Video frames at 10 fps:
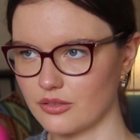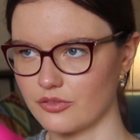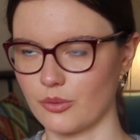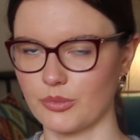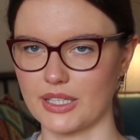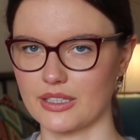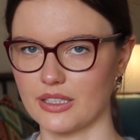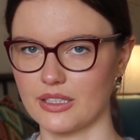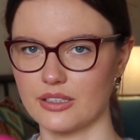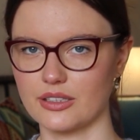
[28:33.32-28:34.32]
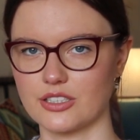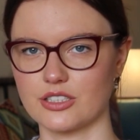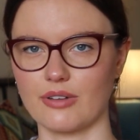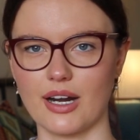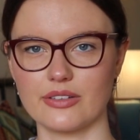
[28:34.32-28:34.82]
from like
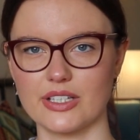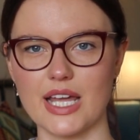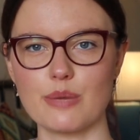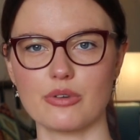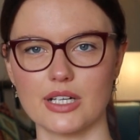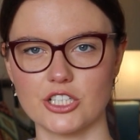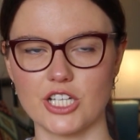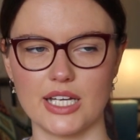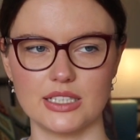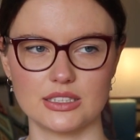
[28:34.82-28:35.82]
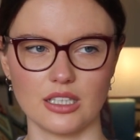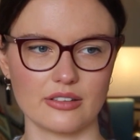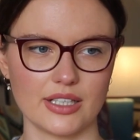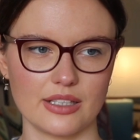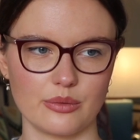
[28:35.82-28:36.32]
the neighbouring shades,
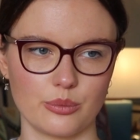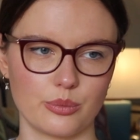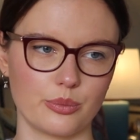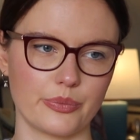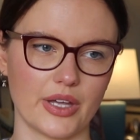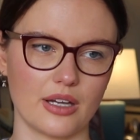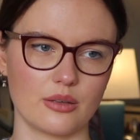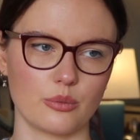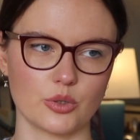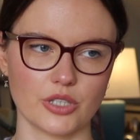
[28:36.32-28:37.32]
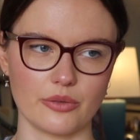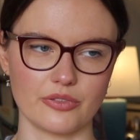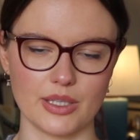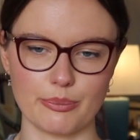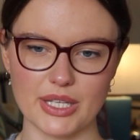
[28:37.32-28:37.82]
that would
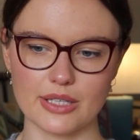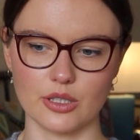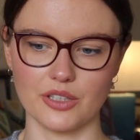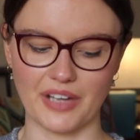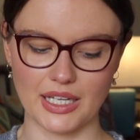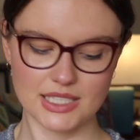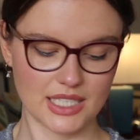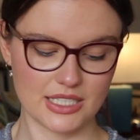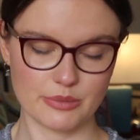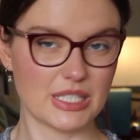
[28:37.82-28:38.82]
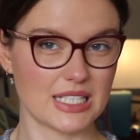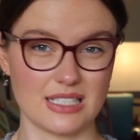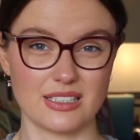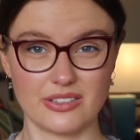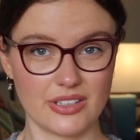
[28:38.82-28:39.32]
hopefully be colour fast, and it's been
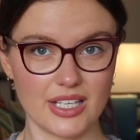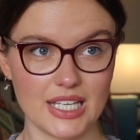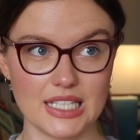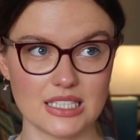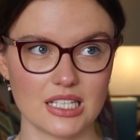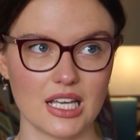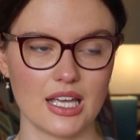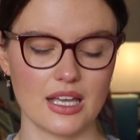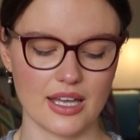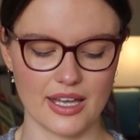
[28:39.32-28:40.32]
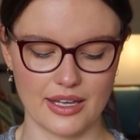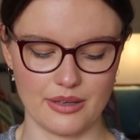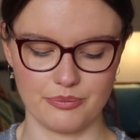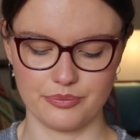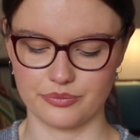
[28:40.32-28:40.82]
tested that it is,
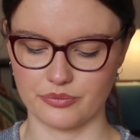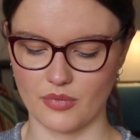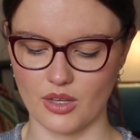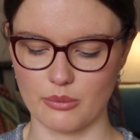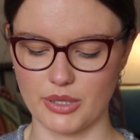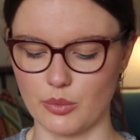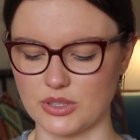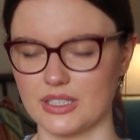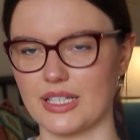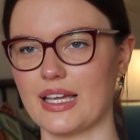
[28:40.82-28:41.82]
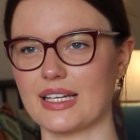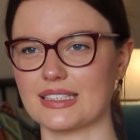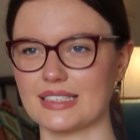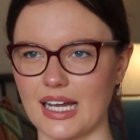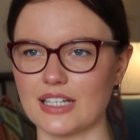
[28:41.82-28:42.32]
but it wasn't the
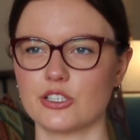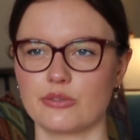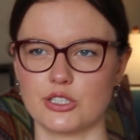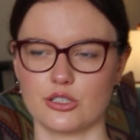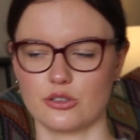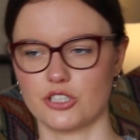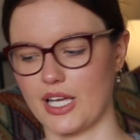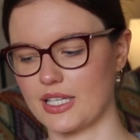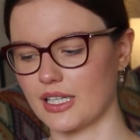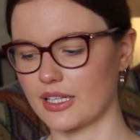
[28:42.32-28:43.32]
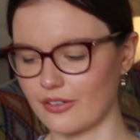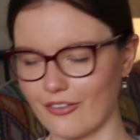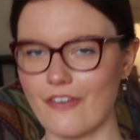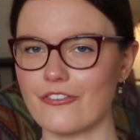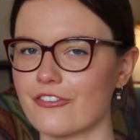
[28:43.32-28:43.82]
exact original shade, like
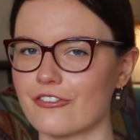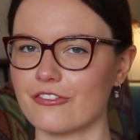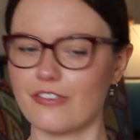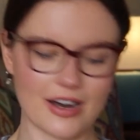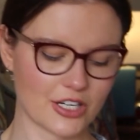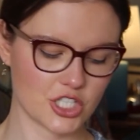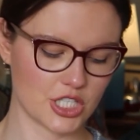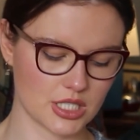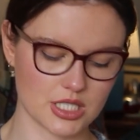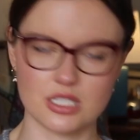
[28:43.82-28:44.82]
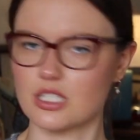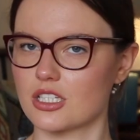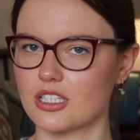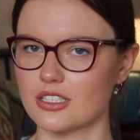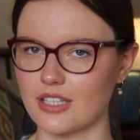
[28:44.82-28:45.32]
fractions
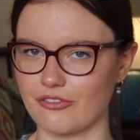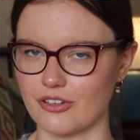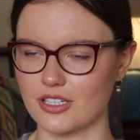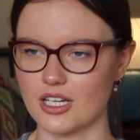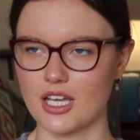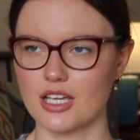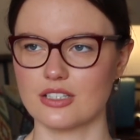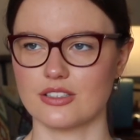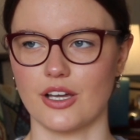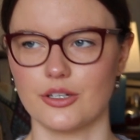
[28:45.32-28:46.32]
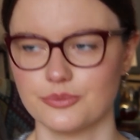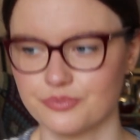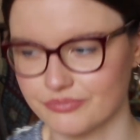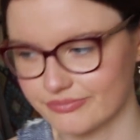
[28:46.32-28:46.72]
different. So